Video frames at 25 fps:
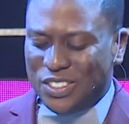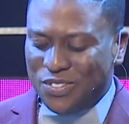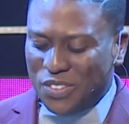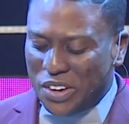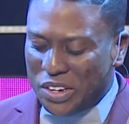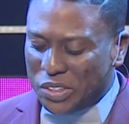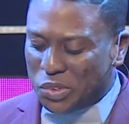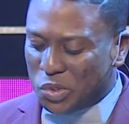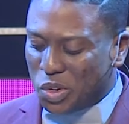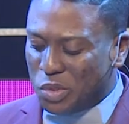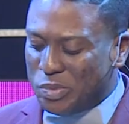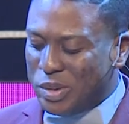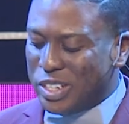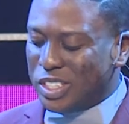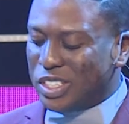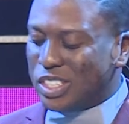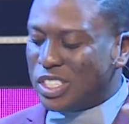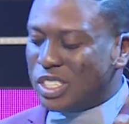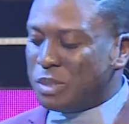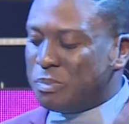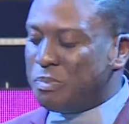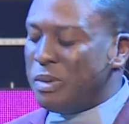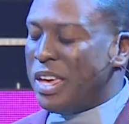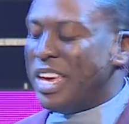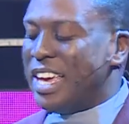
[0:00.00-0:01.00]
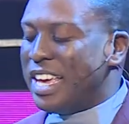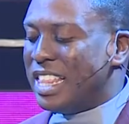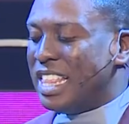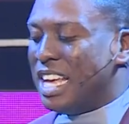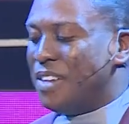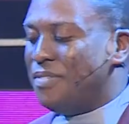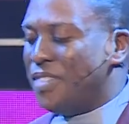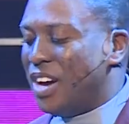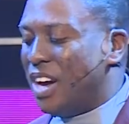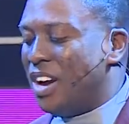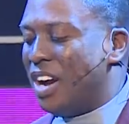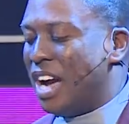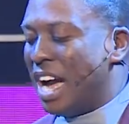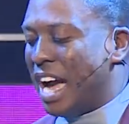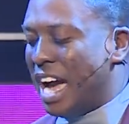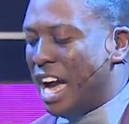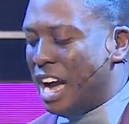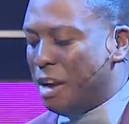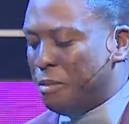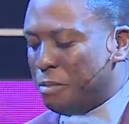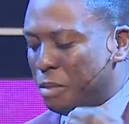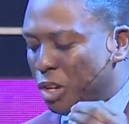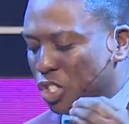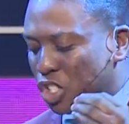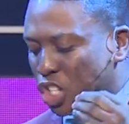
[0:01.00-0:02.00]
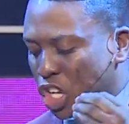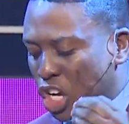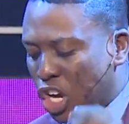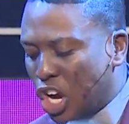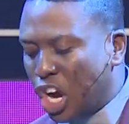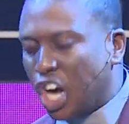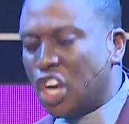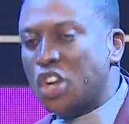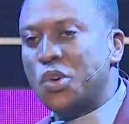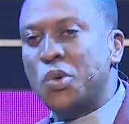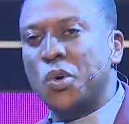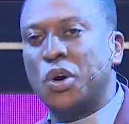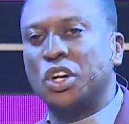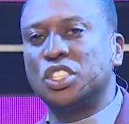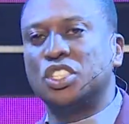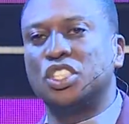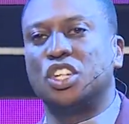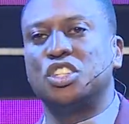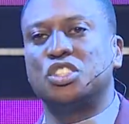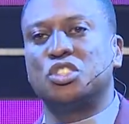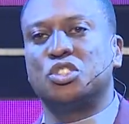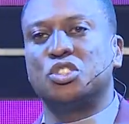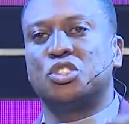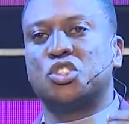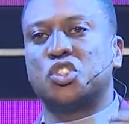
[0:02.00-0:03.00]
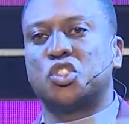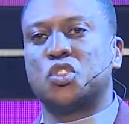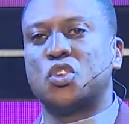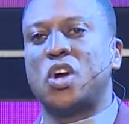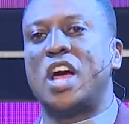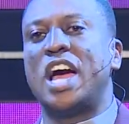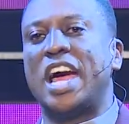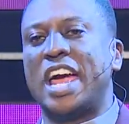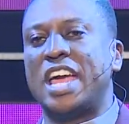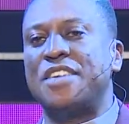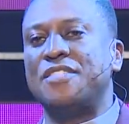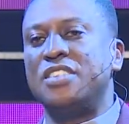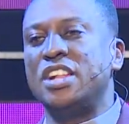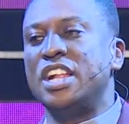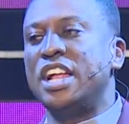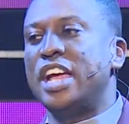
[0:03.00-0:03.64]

month we've been speaking about how much God wants us to try,